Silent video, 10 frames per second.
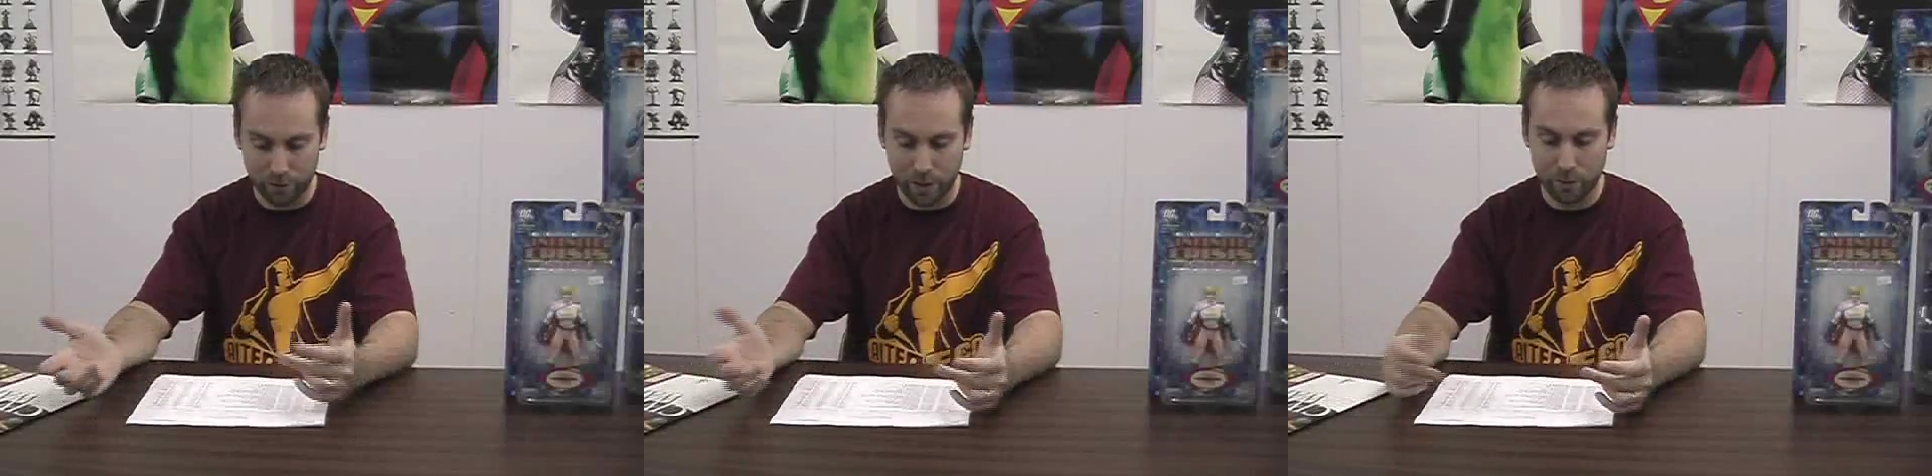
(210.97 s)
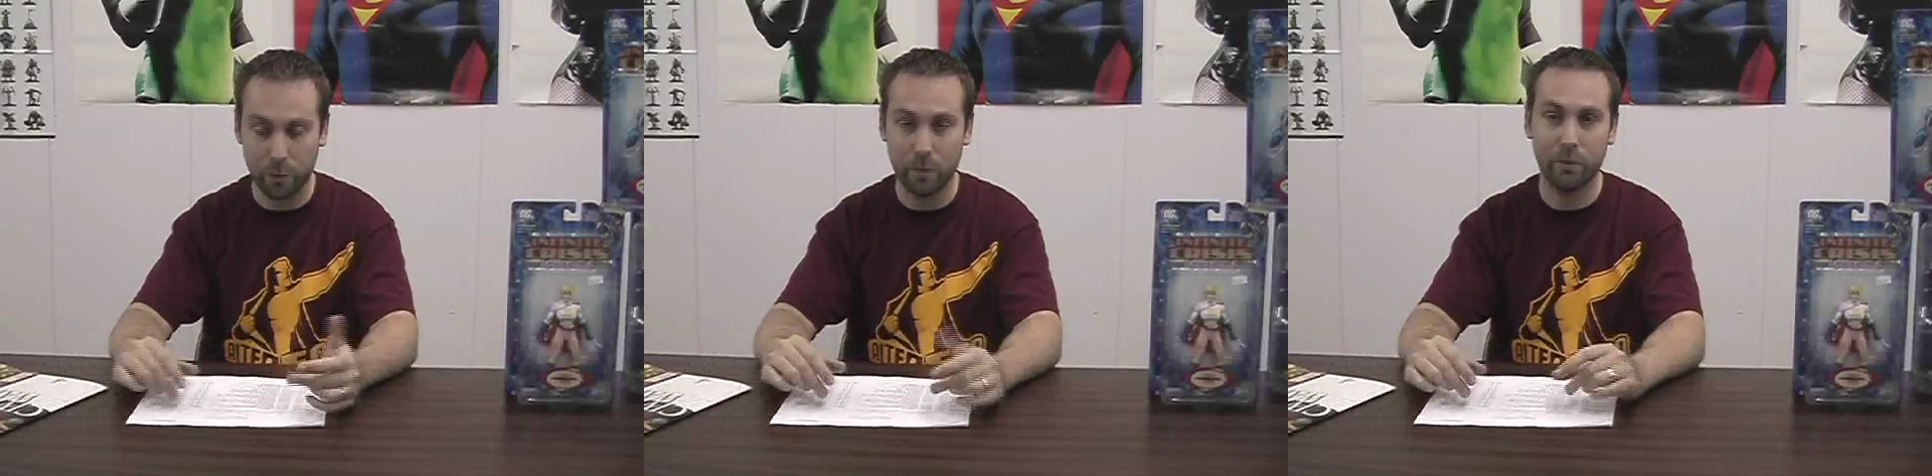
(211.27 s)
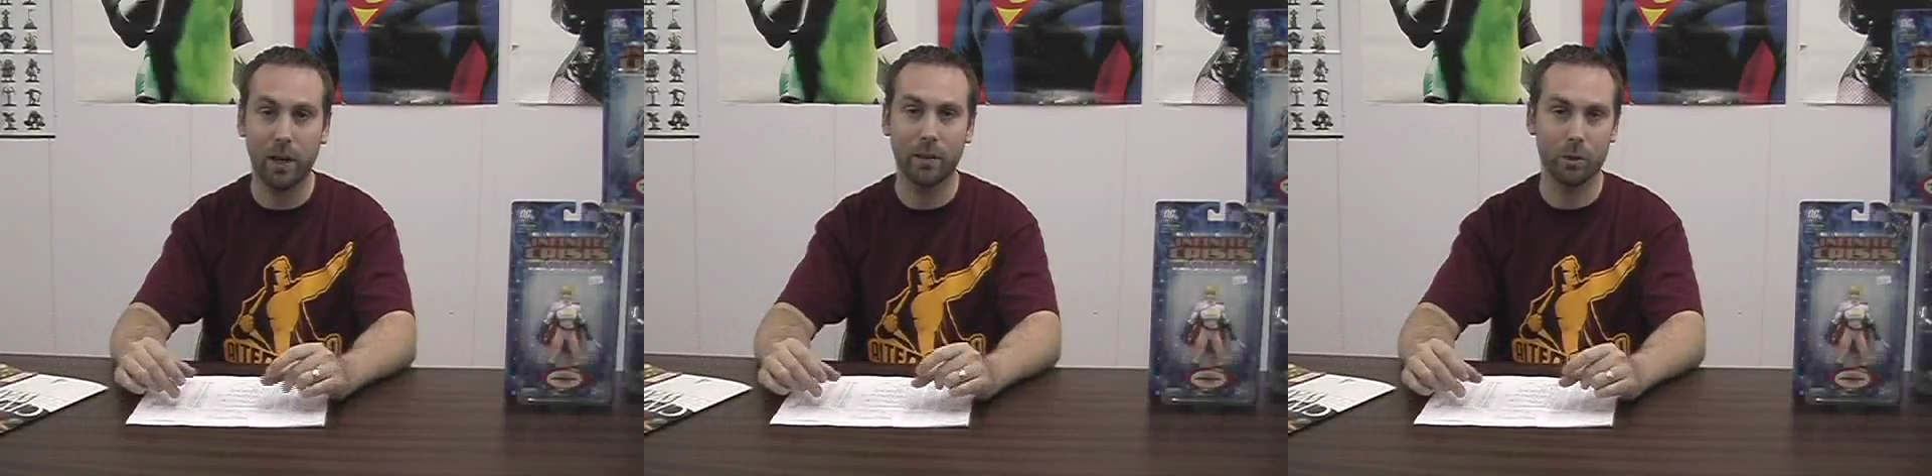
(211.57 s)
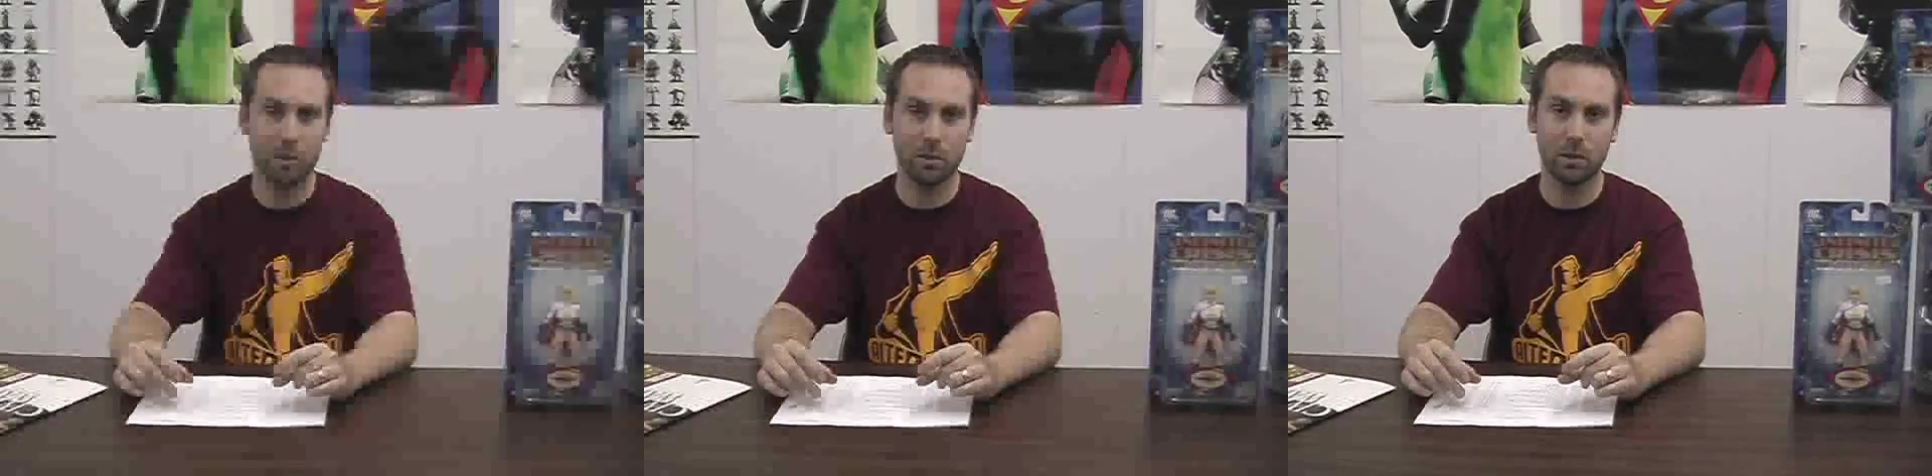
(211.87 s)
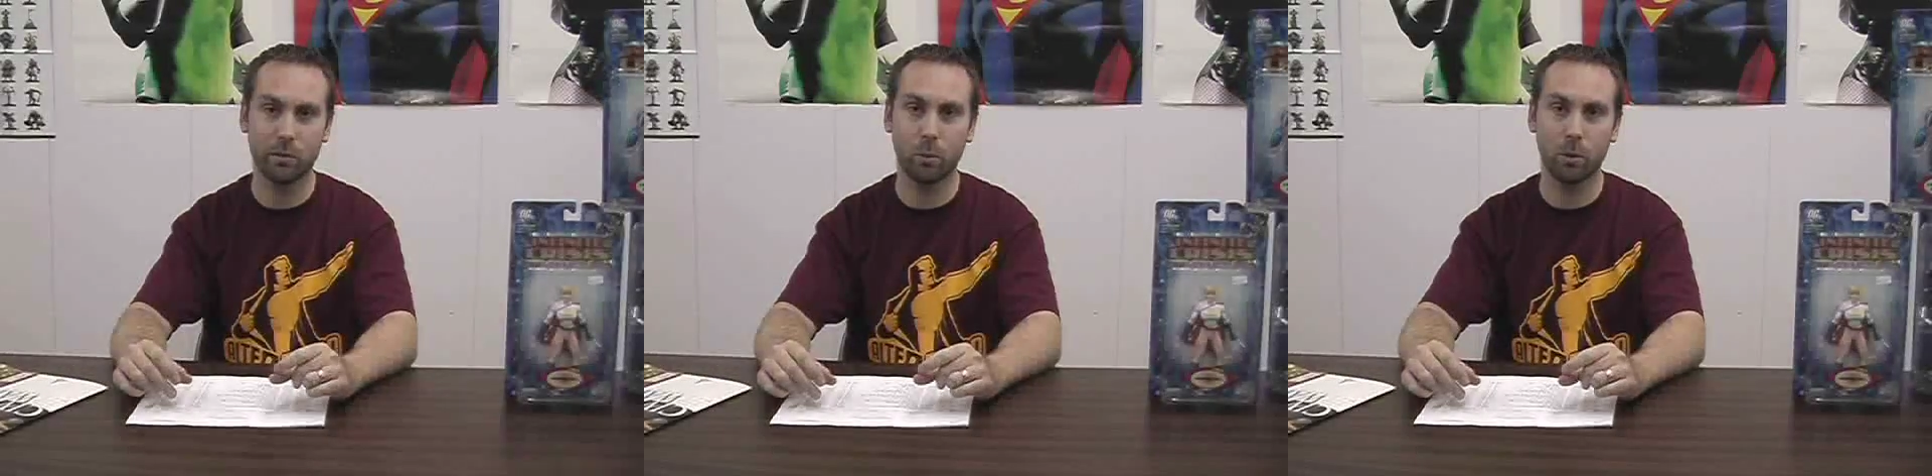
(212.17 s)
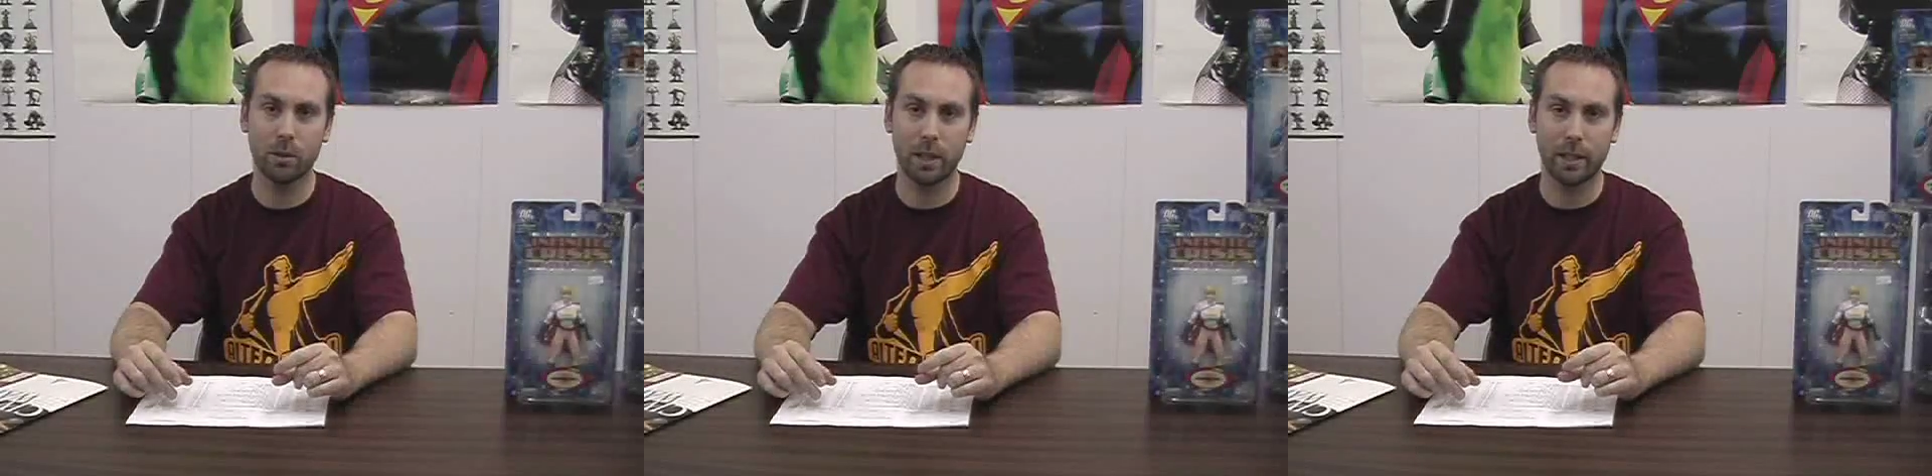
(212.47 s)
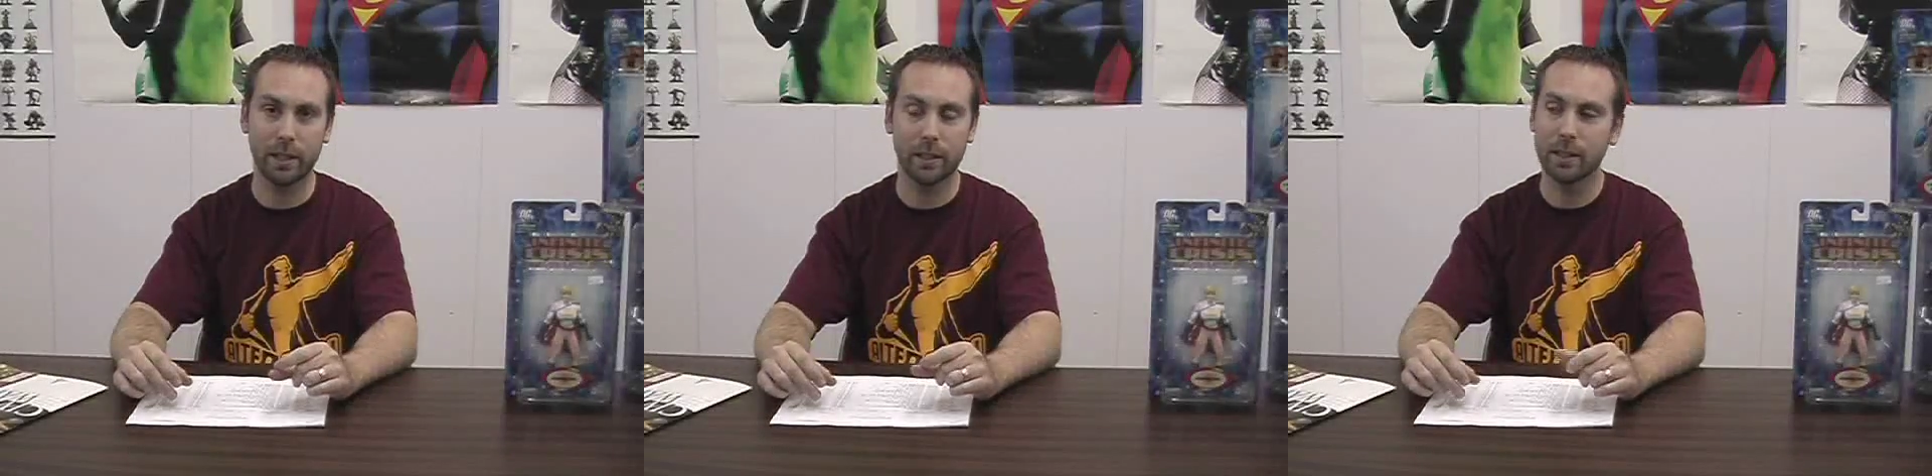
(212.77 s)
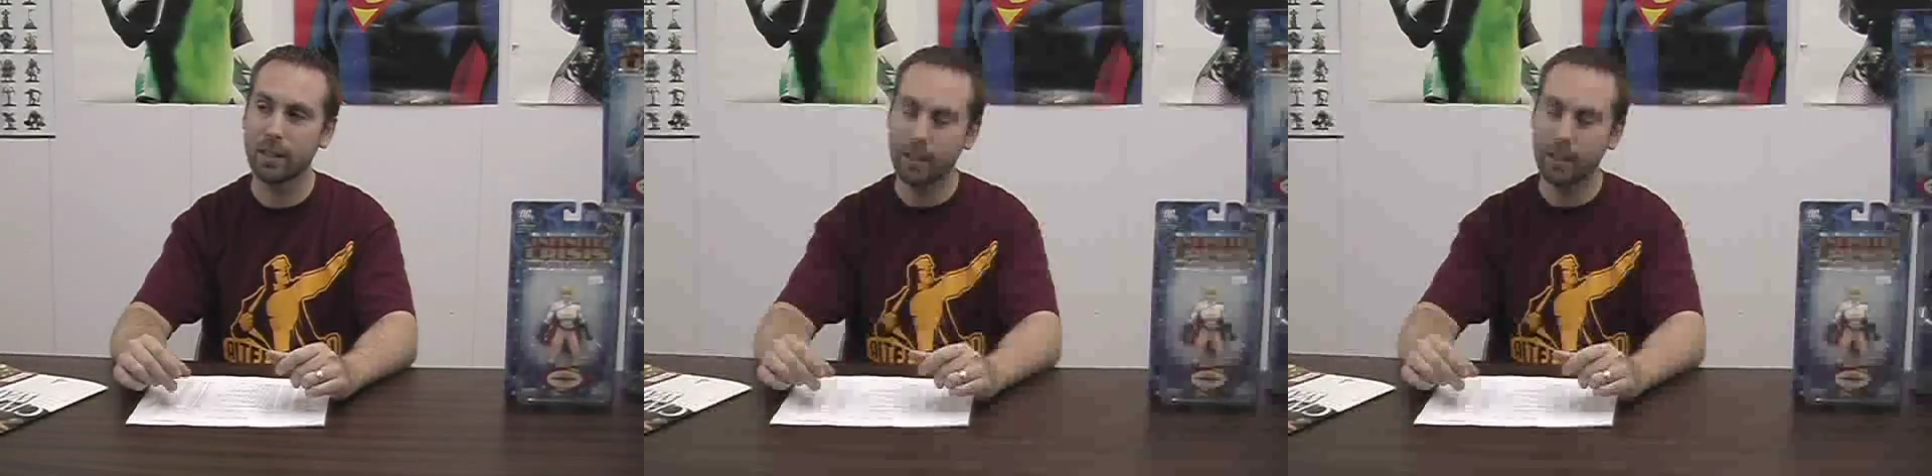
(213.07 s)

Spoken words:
535, which is a Civil War tie-in,